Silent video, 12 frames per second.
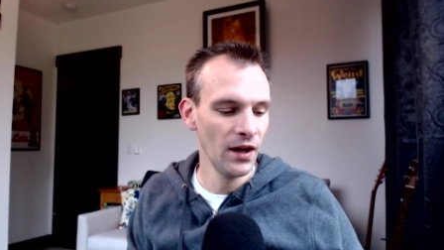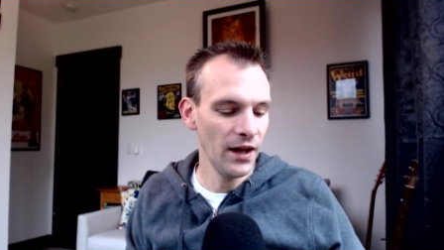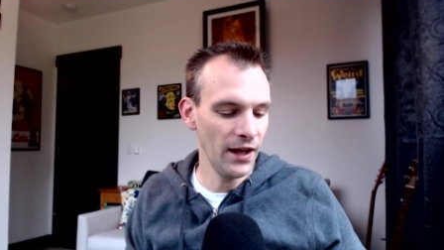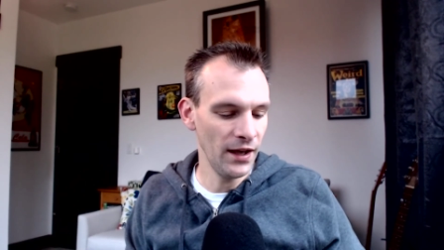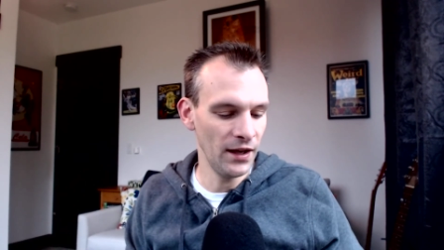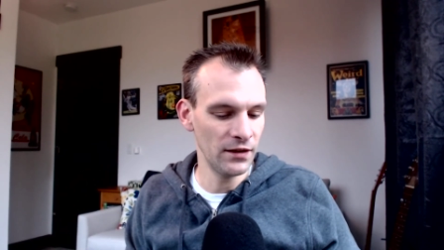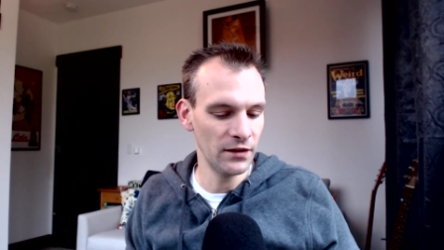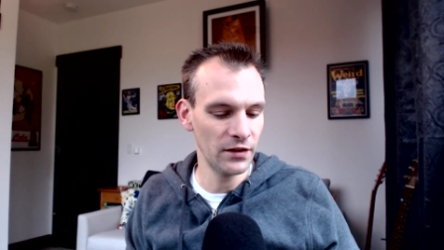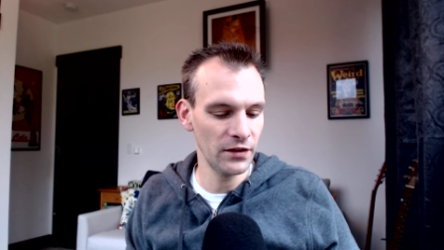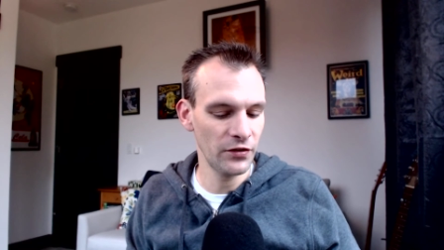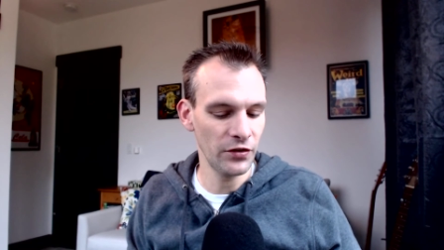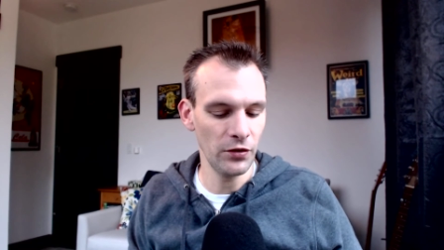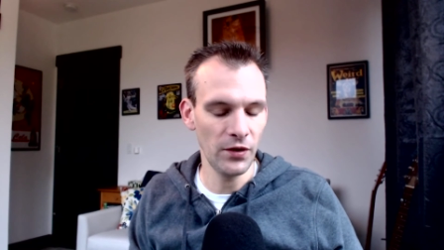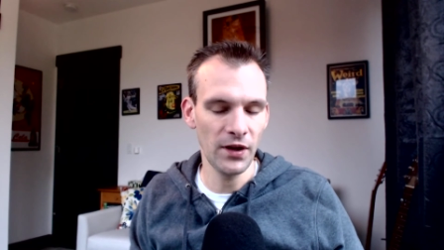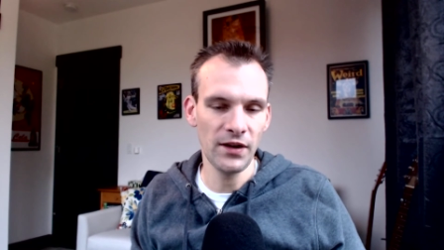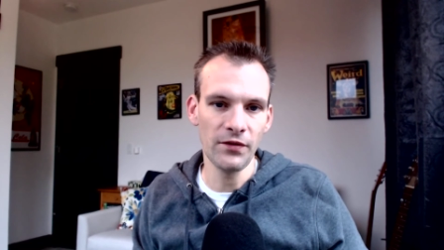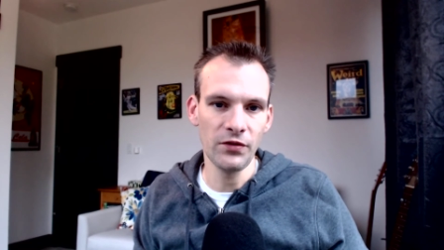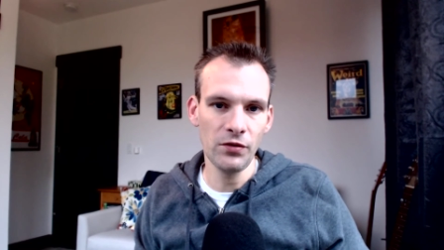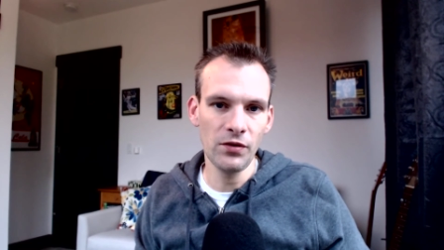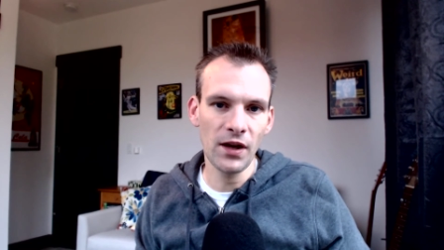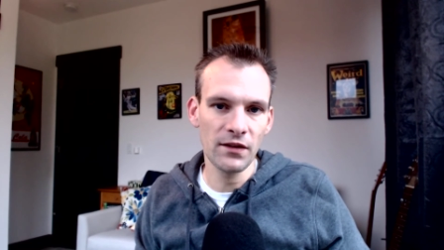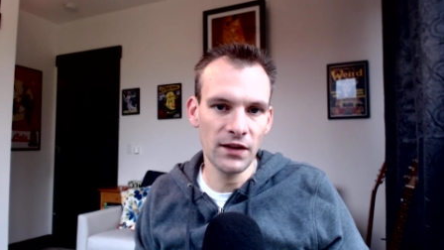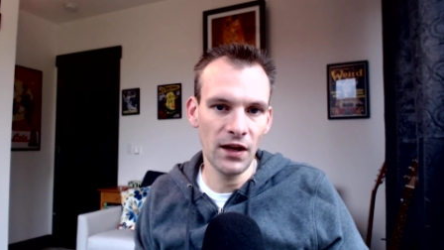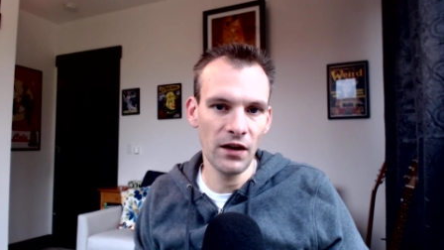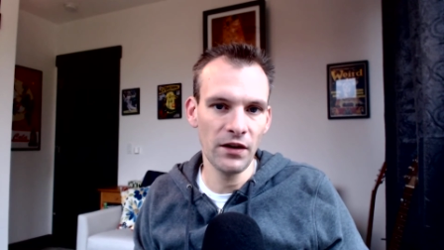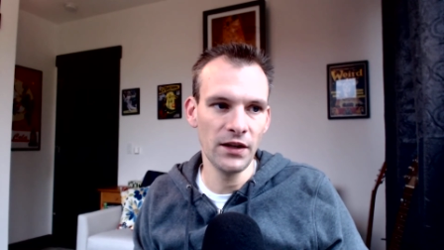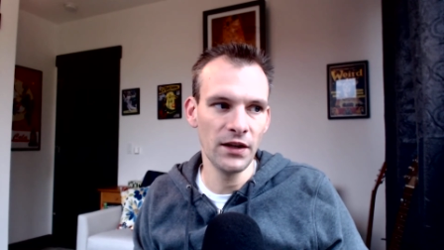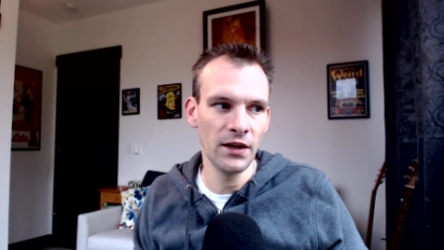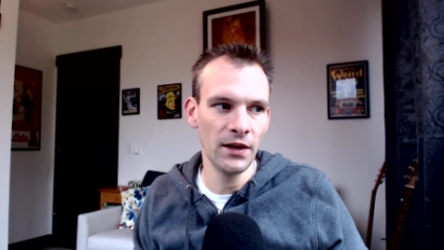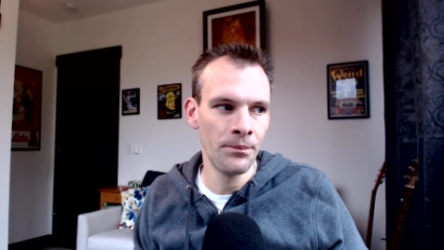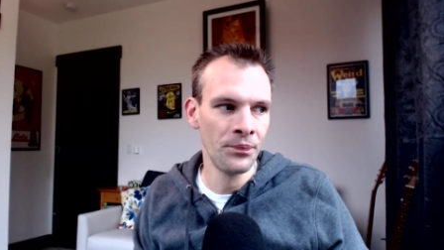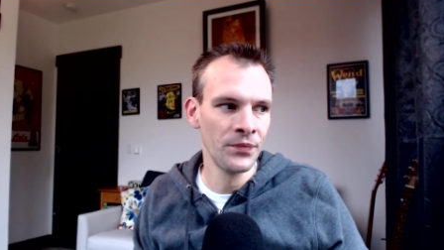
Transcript: And so you had to have two guys carrying it.